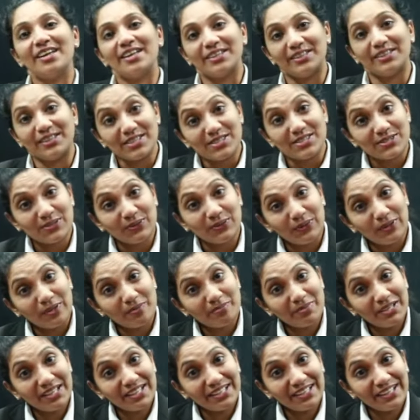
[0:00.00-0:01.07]
the
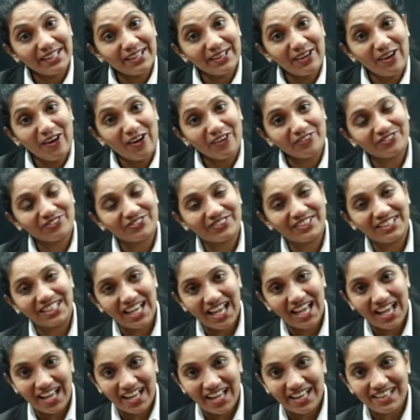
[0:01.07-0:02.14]
solubility of
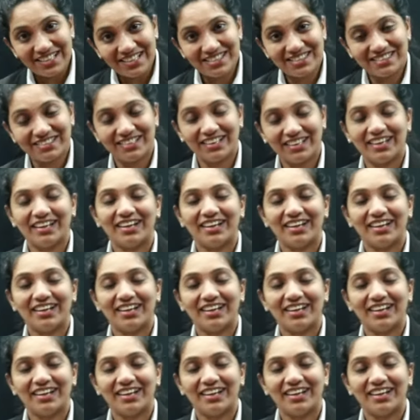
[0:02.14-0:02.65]
gas